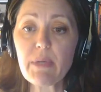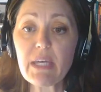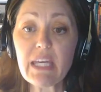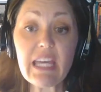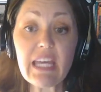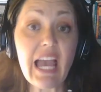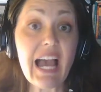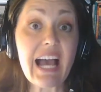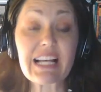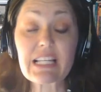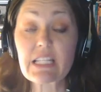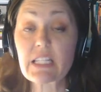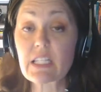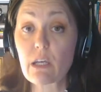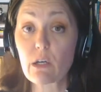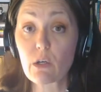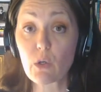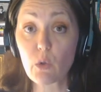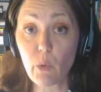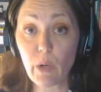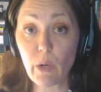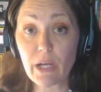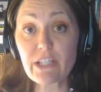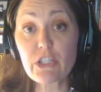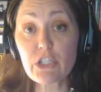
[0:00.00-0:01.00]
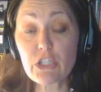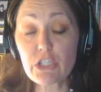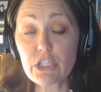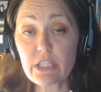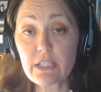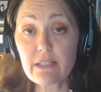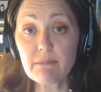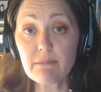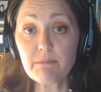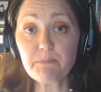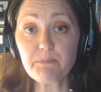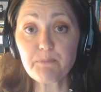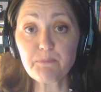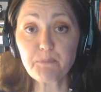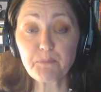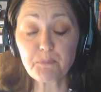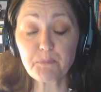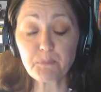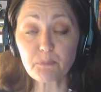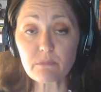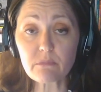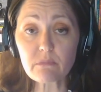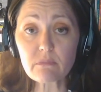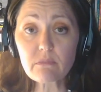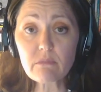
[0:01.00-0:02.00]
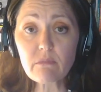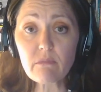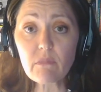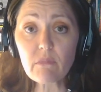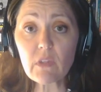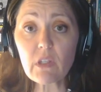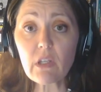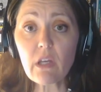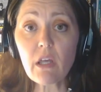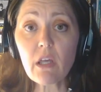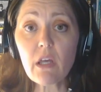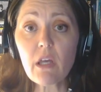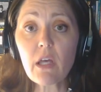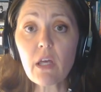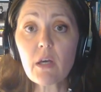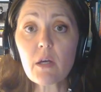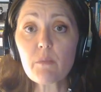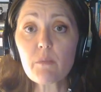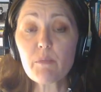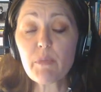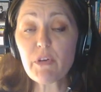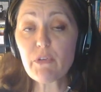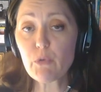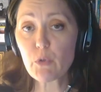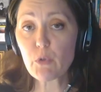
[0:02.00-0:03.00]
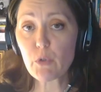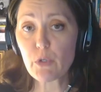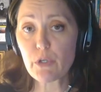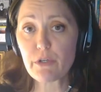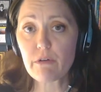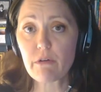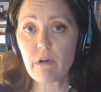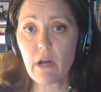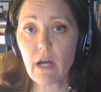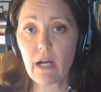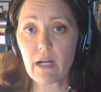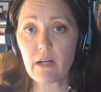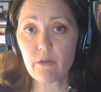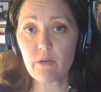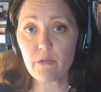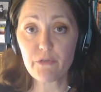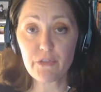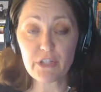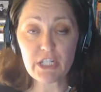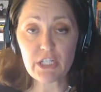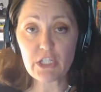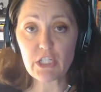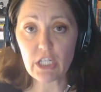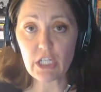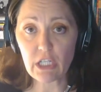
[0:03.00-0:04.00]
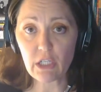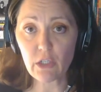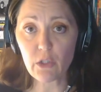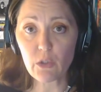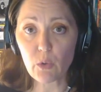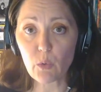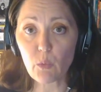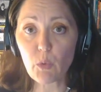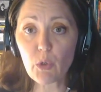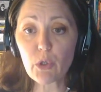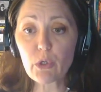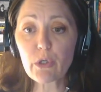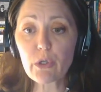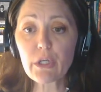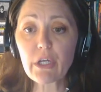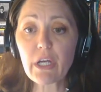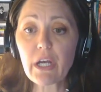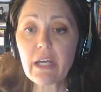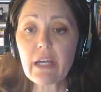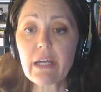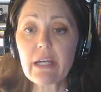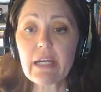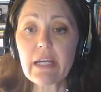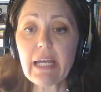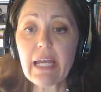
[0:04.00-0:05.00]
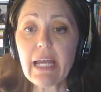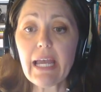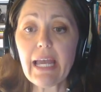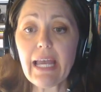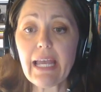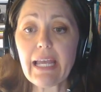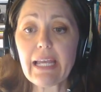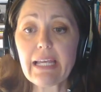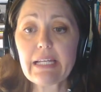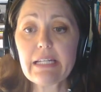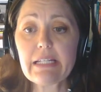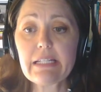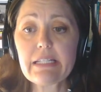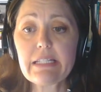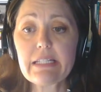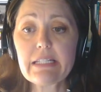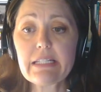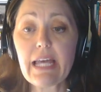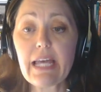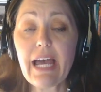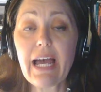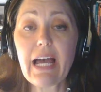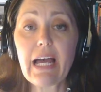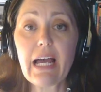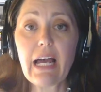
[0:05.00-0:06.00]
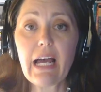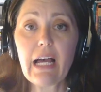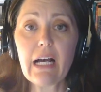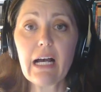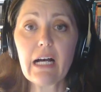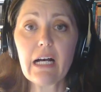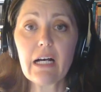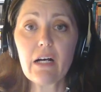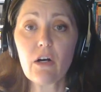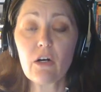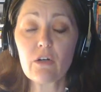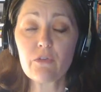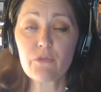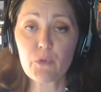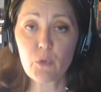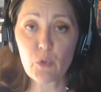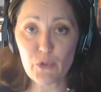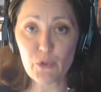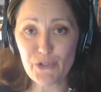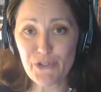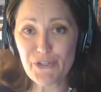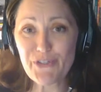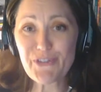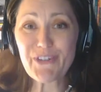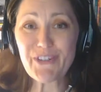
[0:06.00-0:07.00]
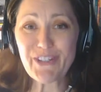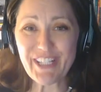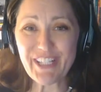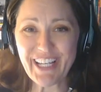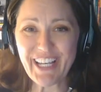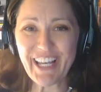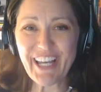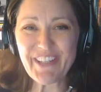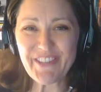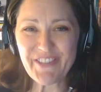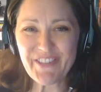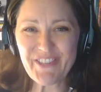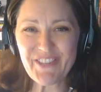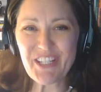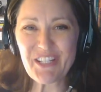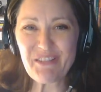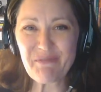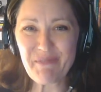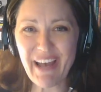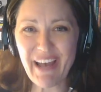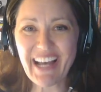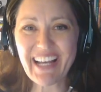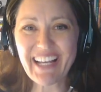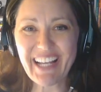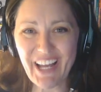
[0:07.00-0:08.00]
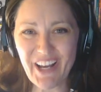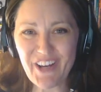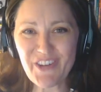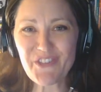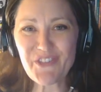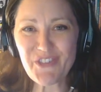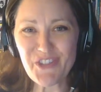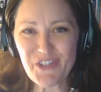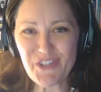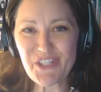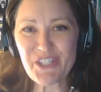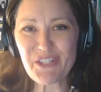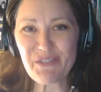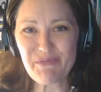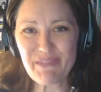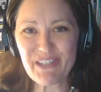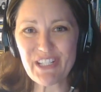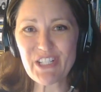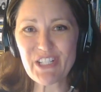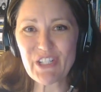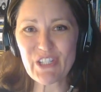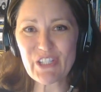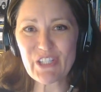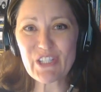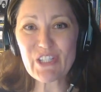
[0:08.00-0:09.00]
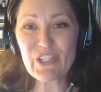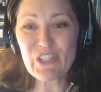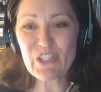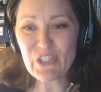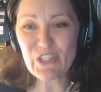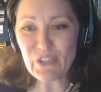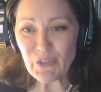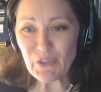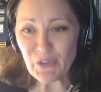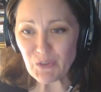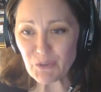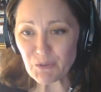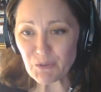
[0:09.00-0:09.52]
ask a question before finishing your work. And of course, you're going to get feedback after submission too.